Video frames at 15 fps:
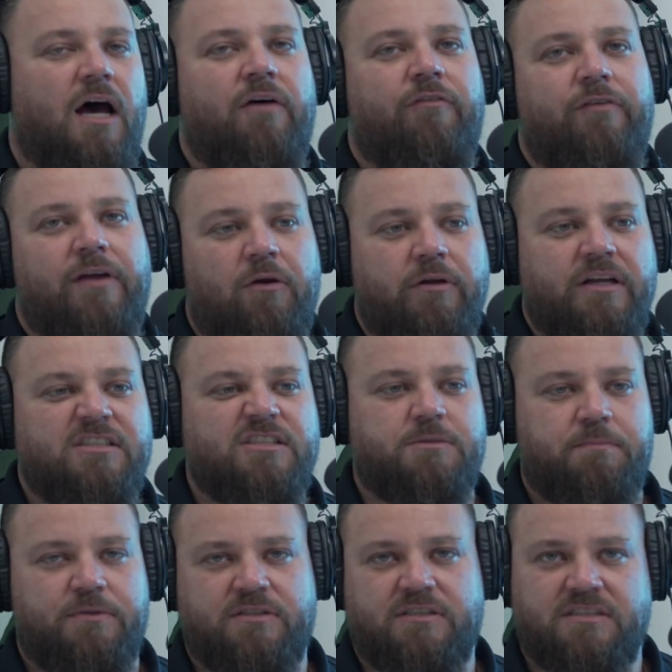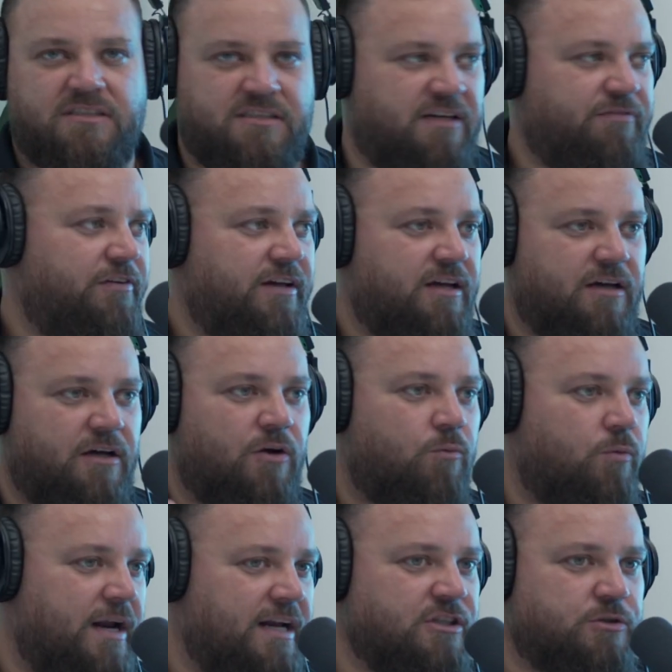a very specific
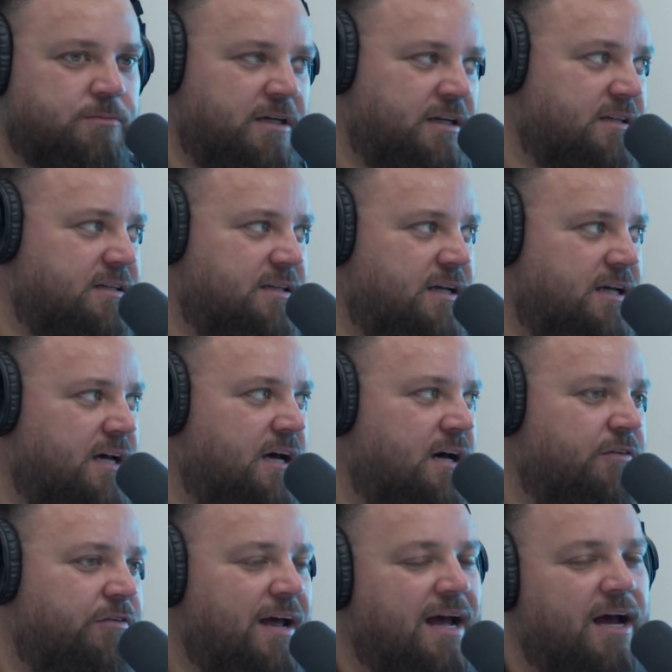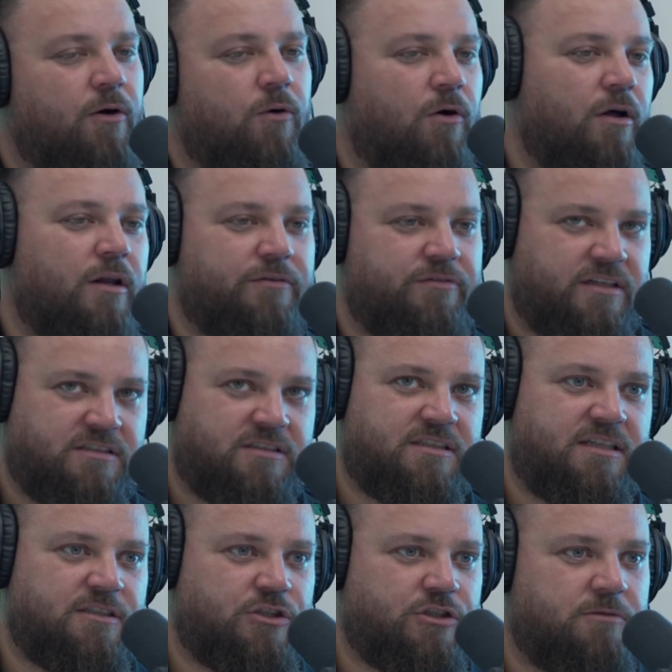arrangement of how all of these
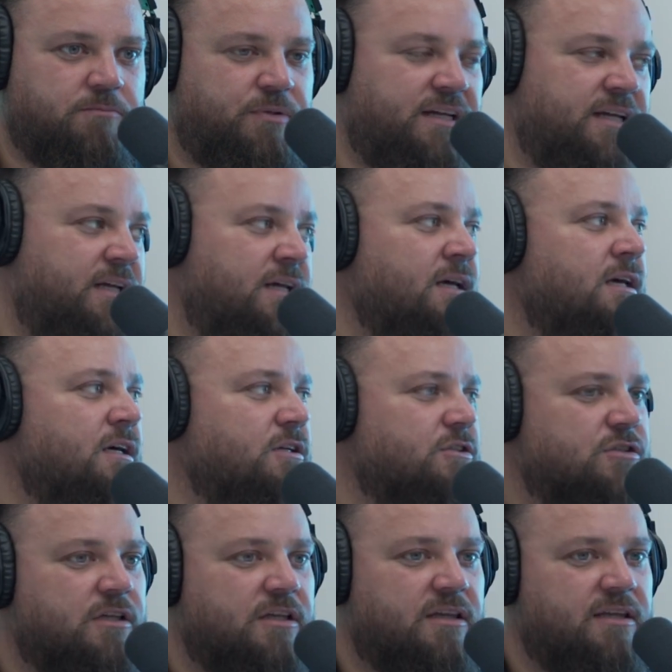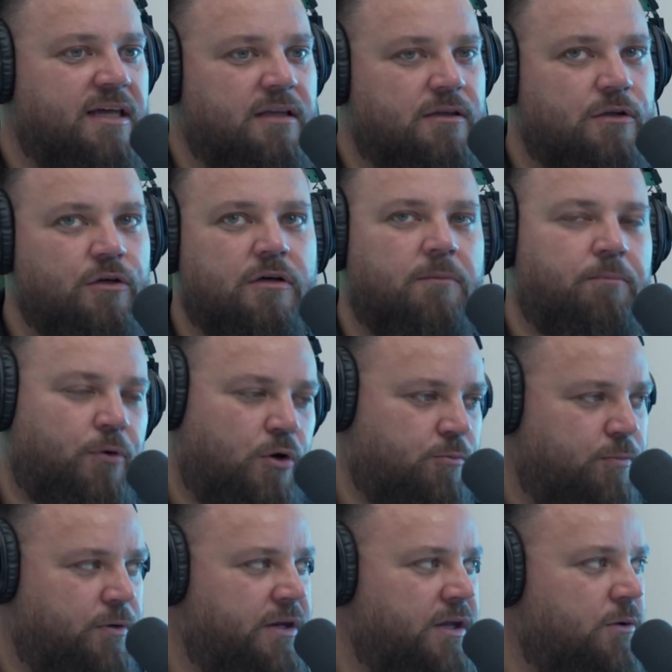things should be so that they look
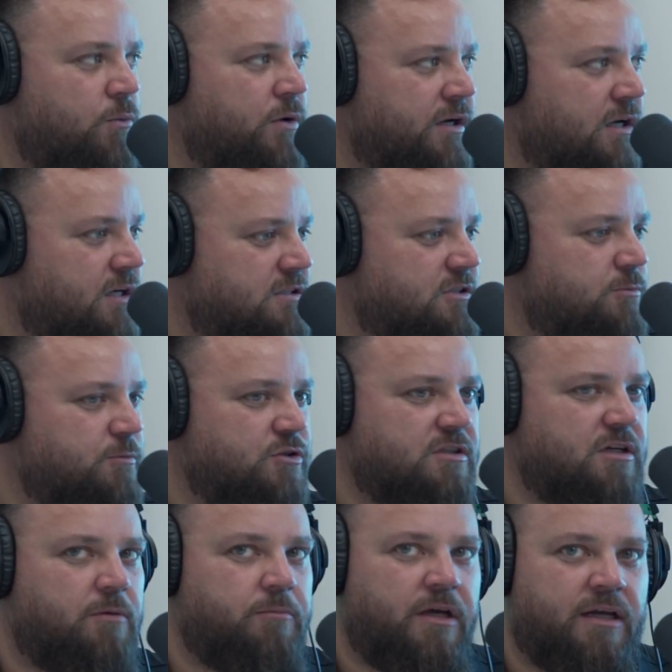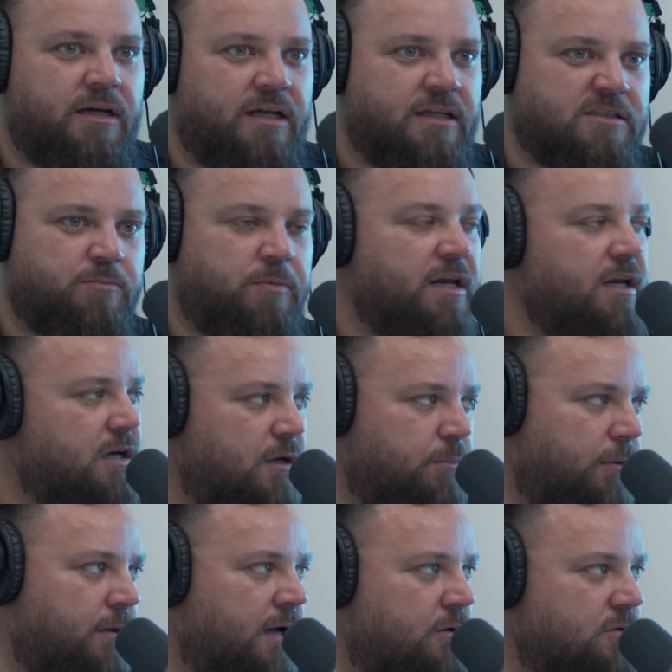appropriate when customers come in and spend a
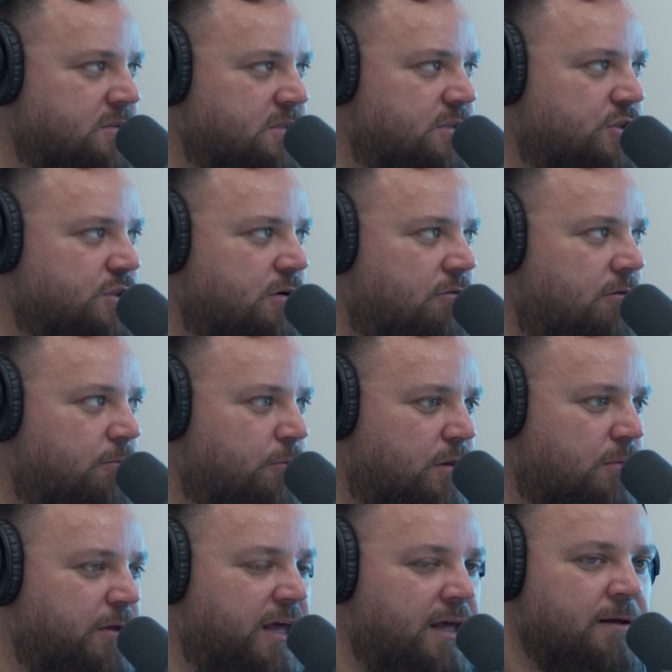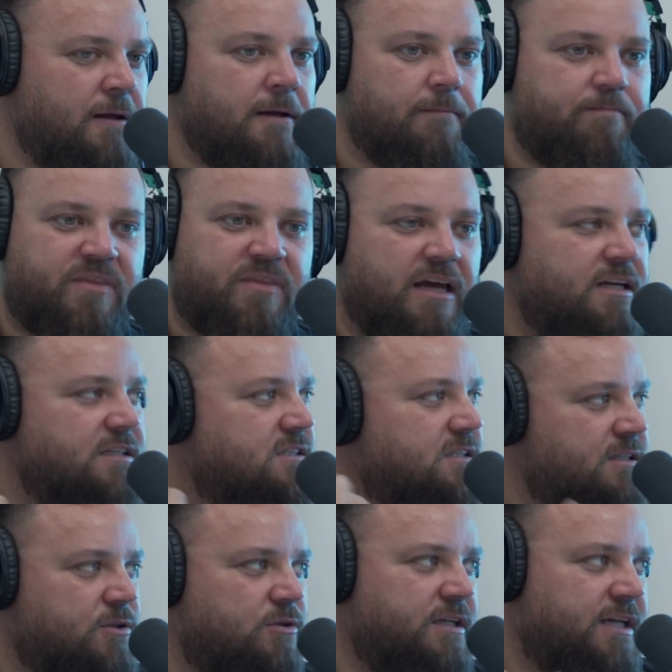couple hours in the showroom with me. And it's
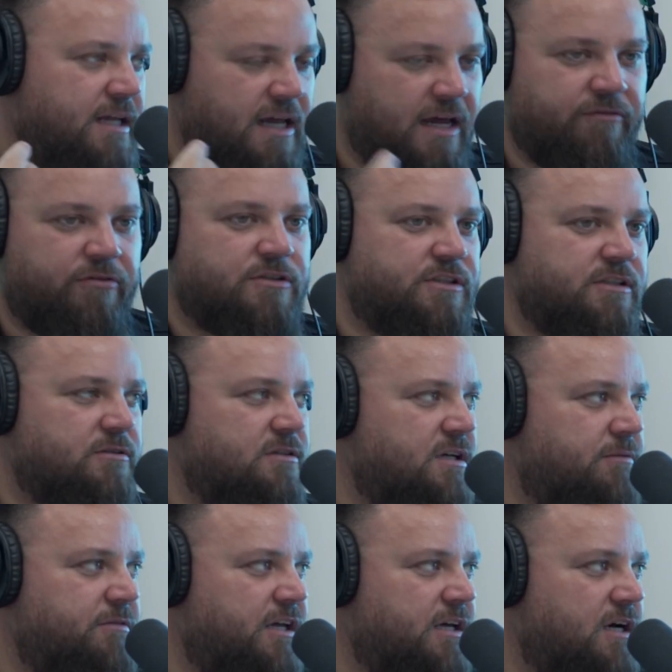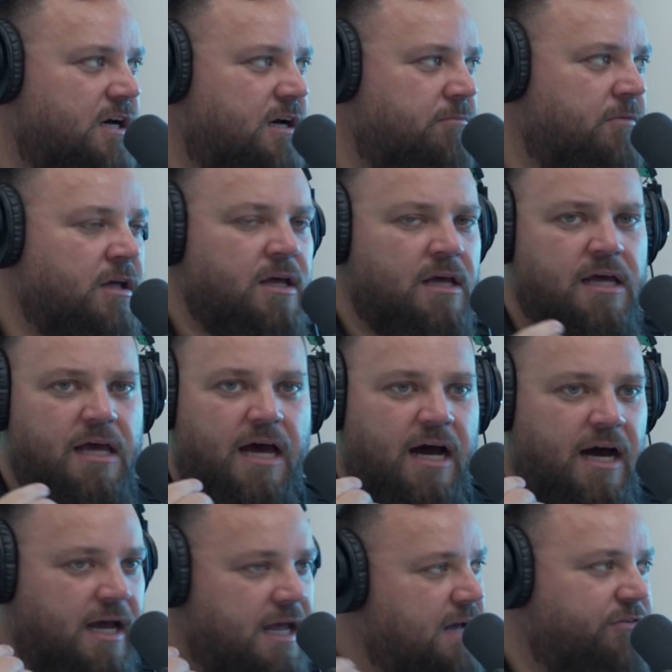literally every single time they come,
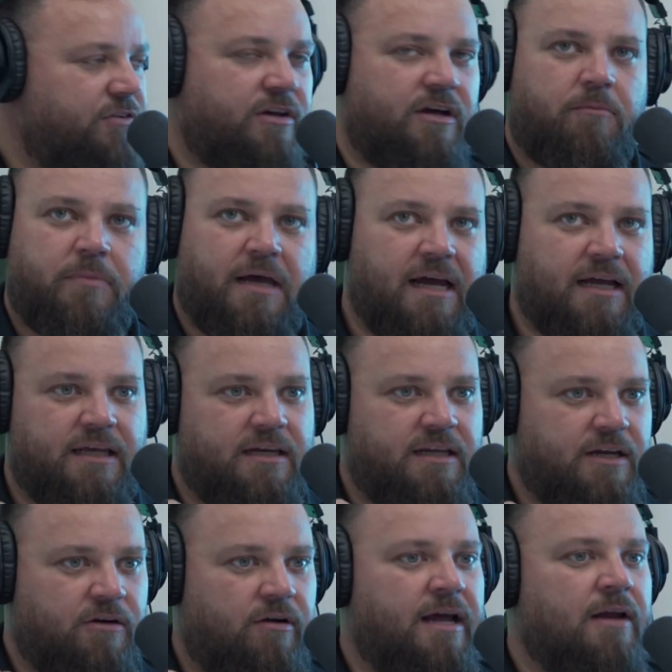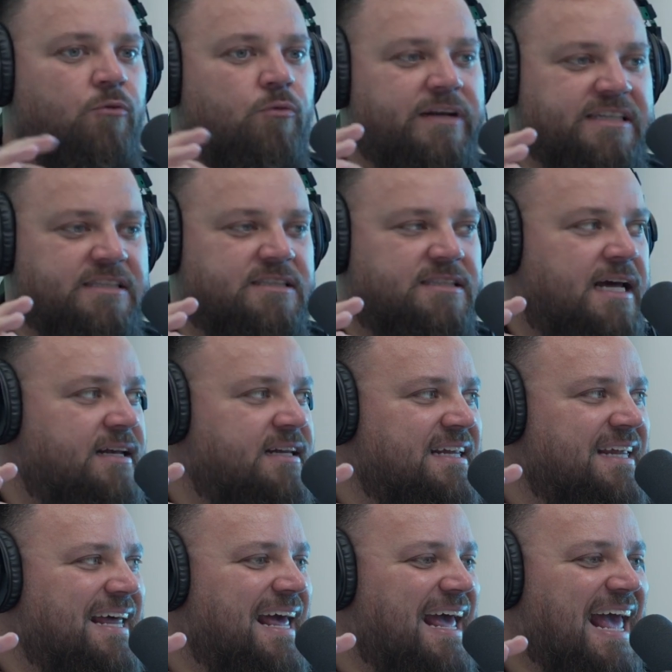I have to come back in here and reset
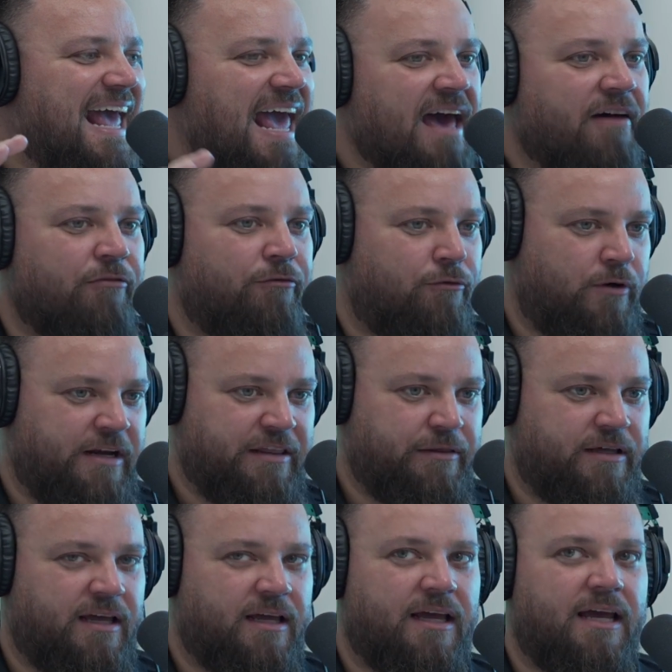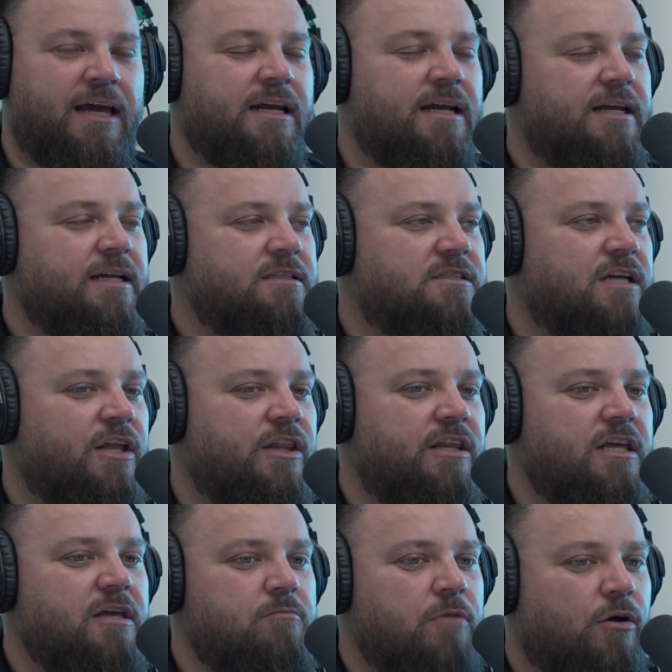everything. And it is
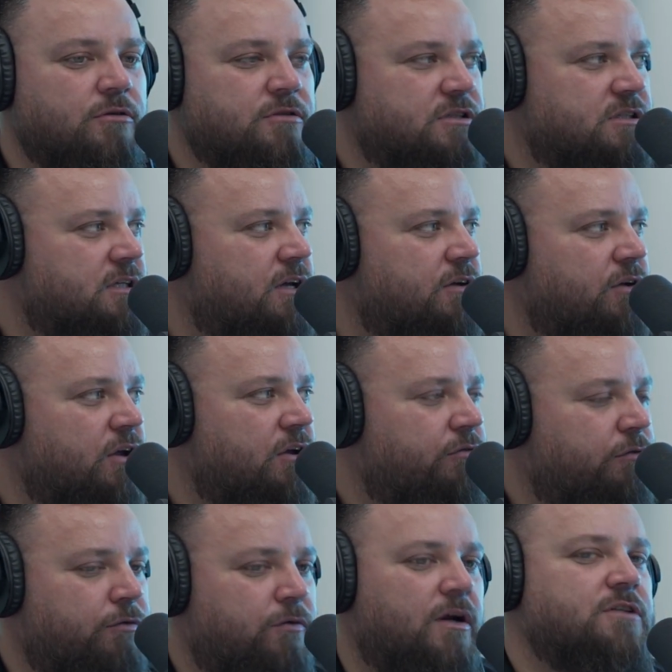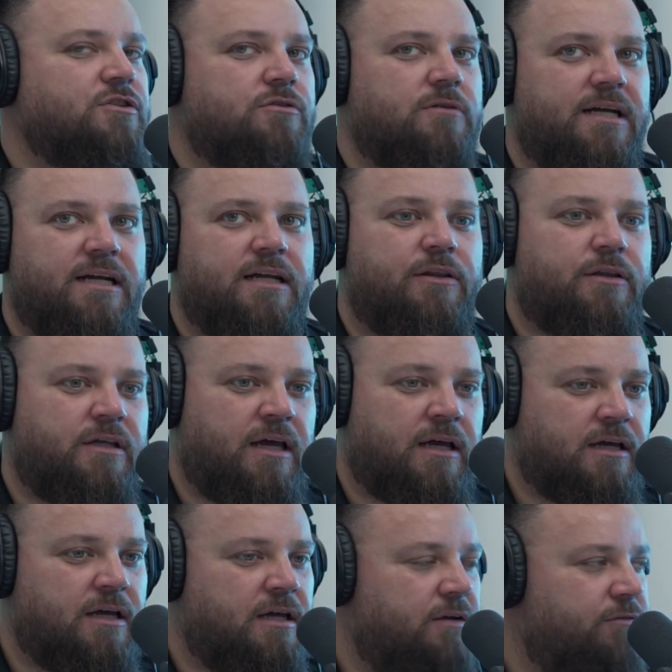the most frustrating
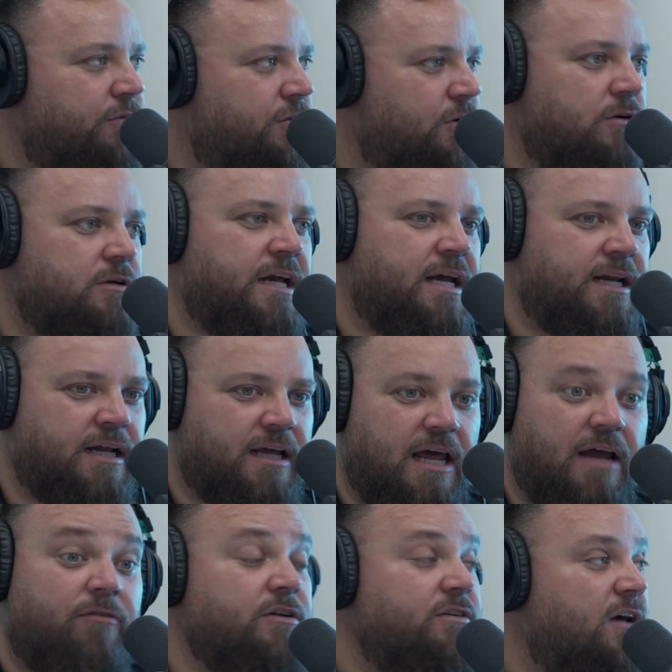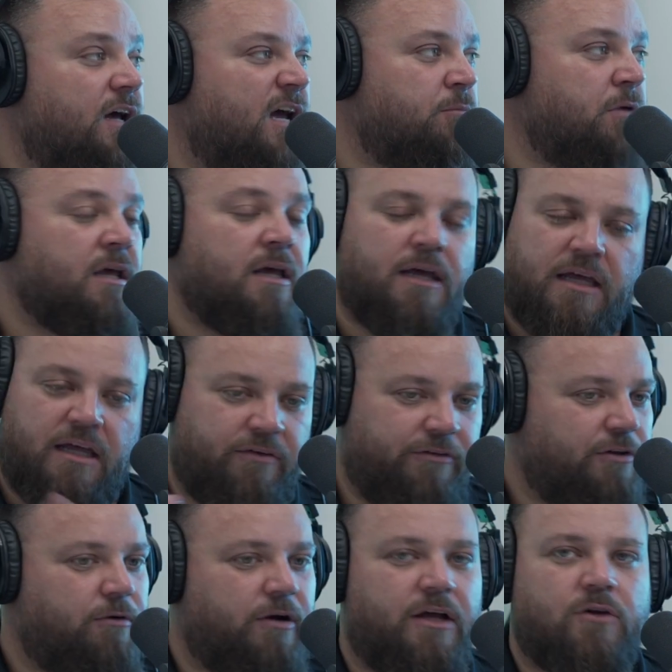thing and infuriating every time, even
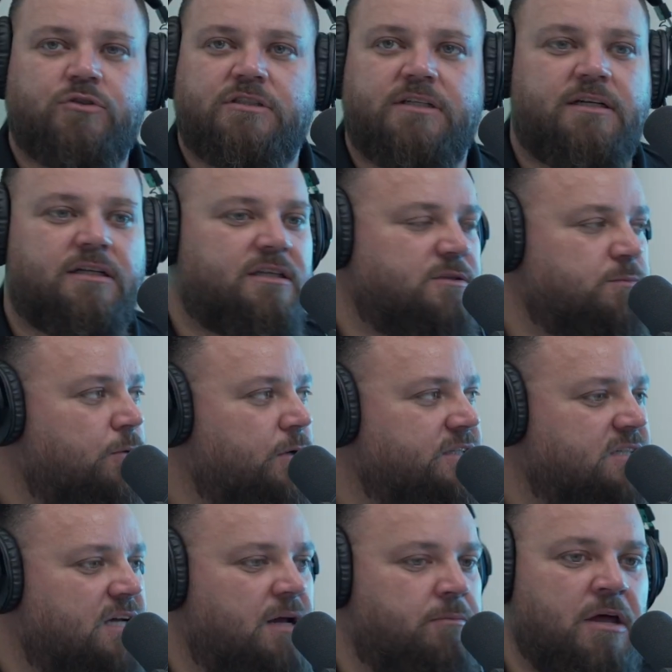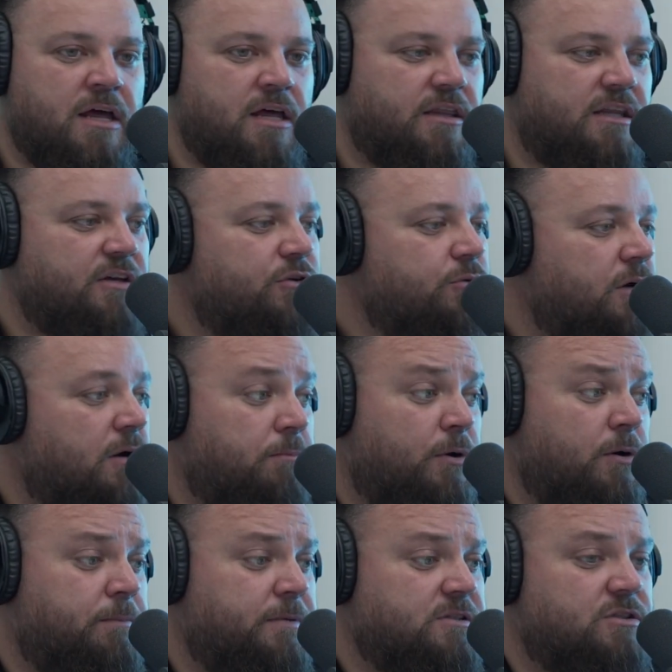though I understand at this point in time, they do it on
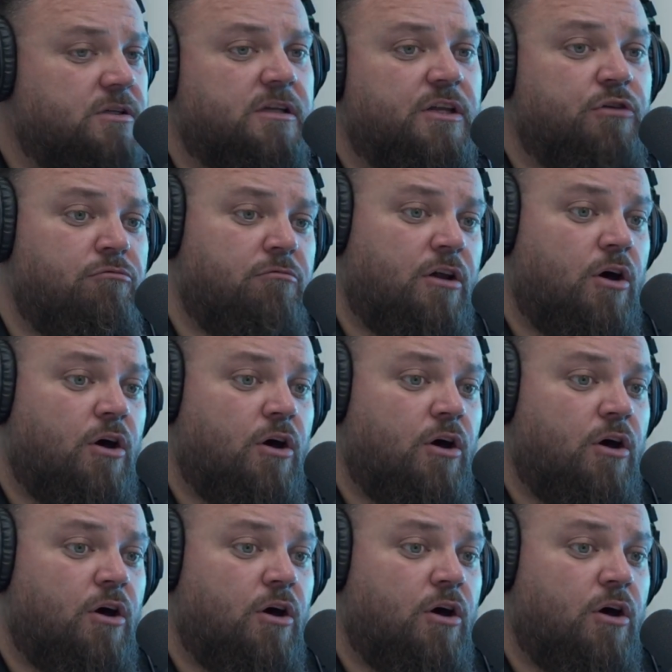purpose so that